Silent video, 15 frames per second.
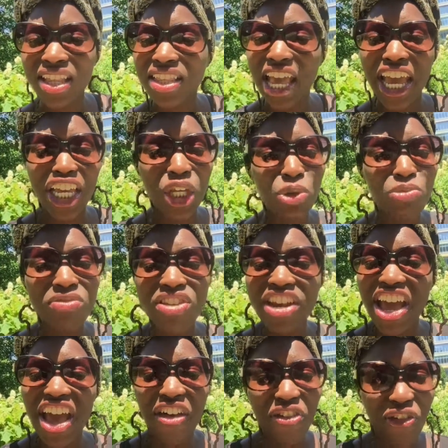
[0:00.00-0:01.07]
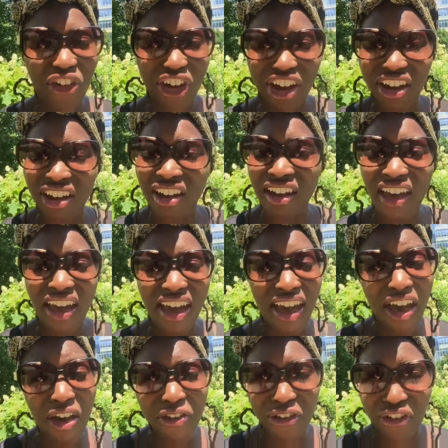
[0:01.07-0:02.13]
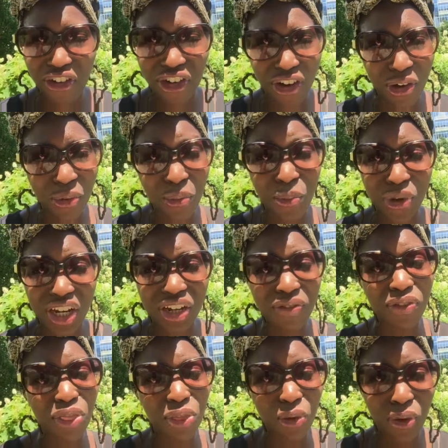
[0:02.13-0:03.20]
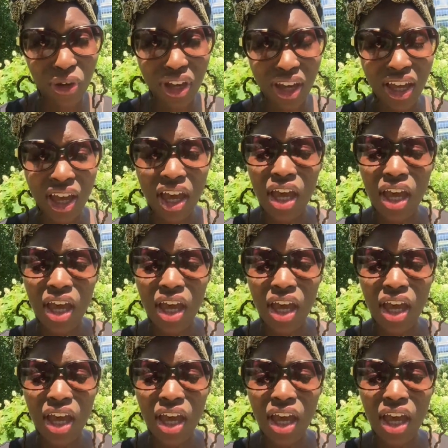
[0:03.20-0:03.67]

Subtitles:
that you never ever would have thought.